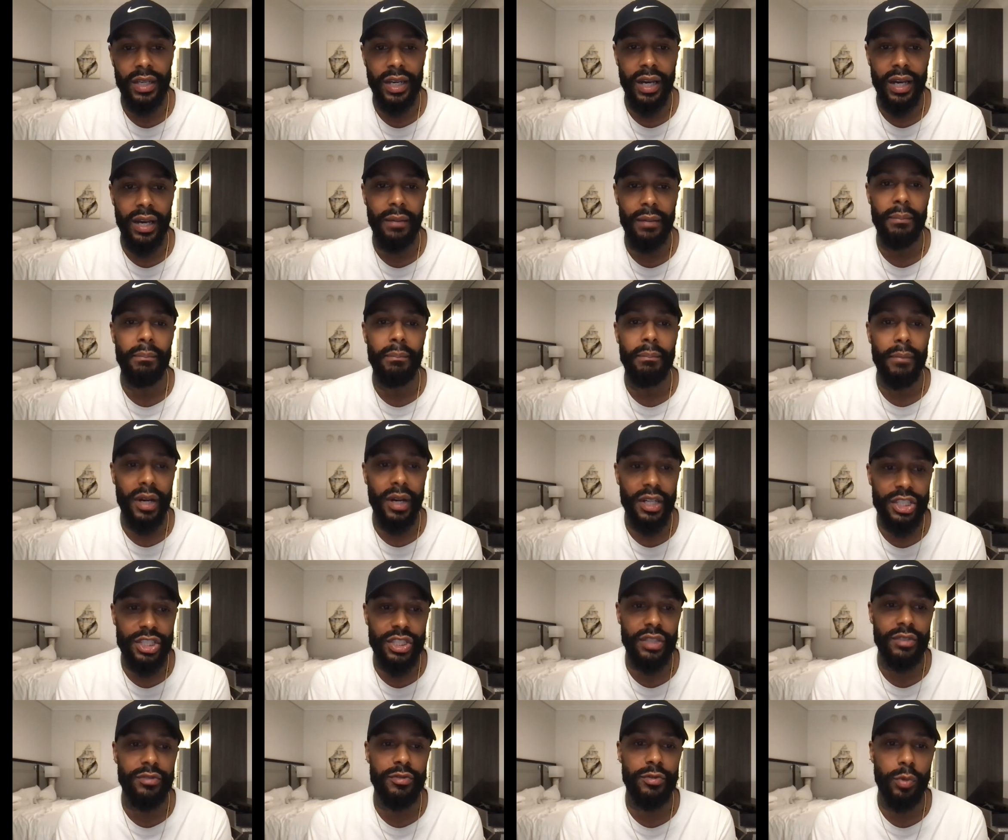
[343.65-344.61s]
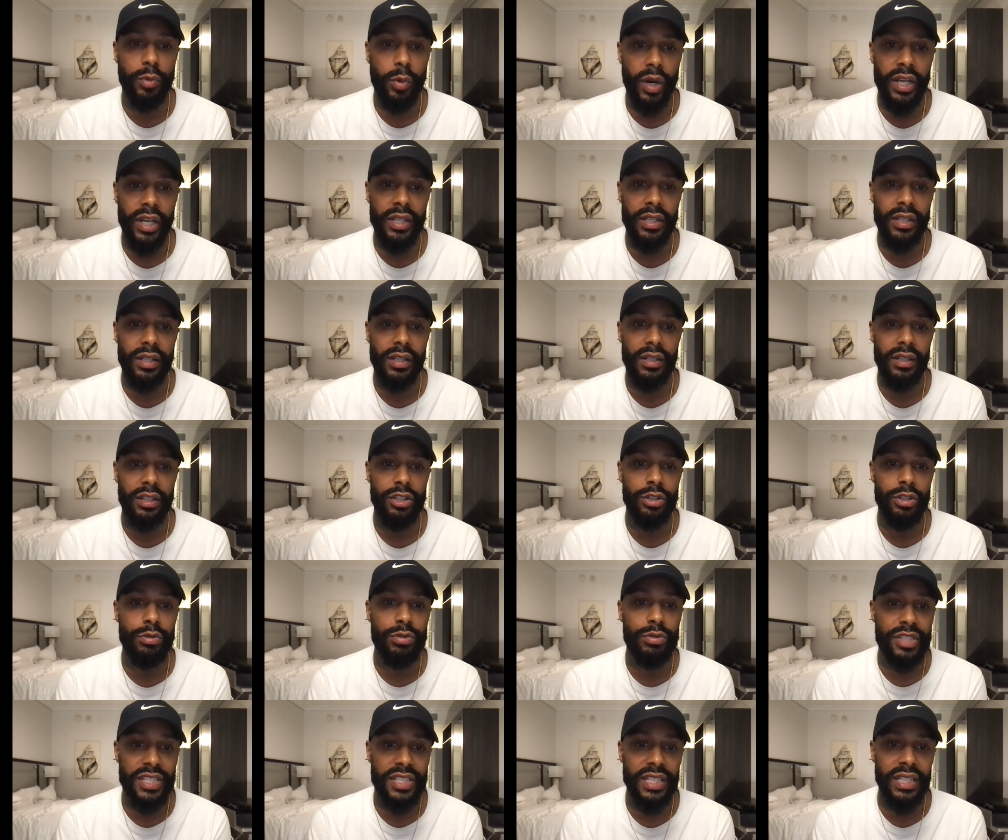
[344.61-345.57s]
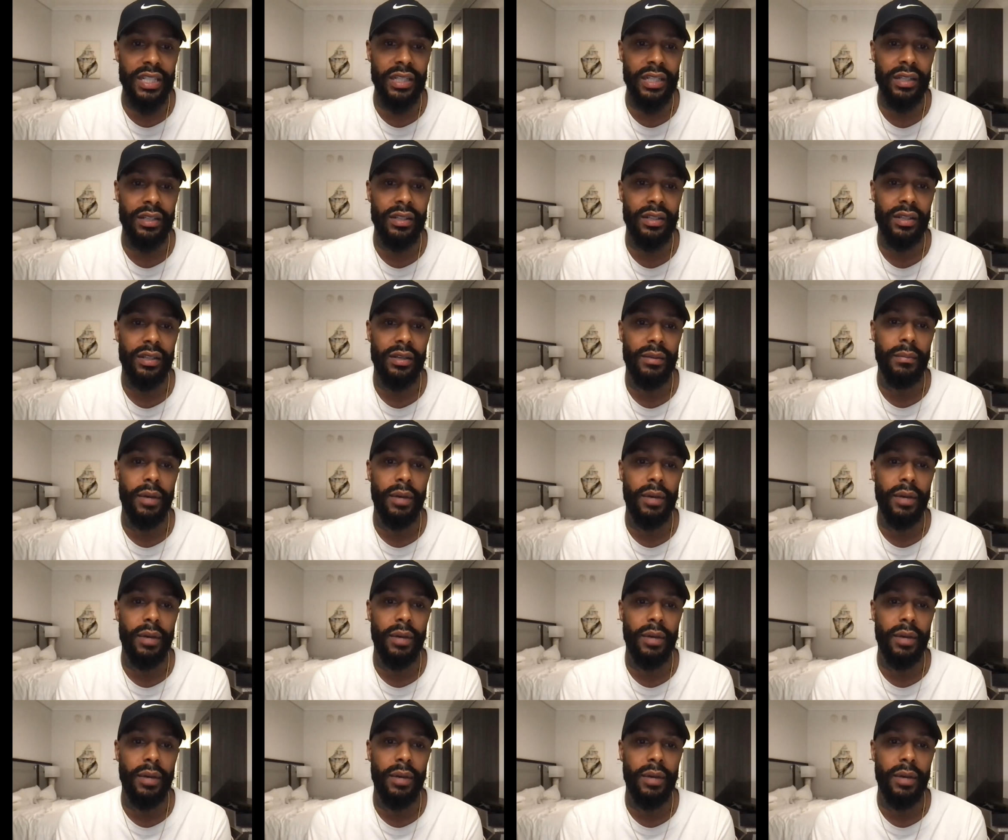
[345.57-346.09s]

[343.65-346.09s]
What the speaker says: Much of what you see,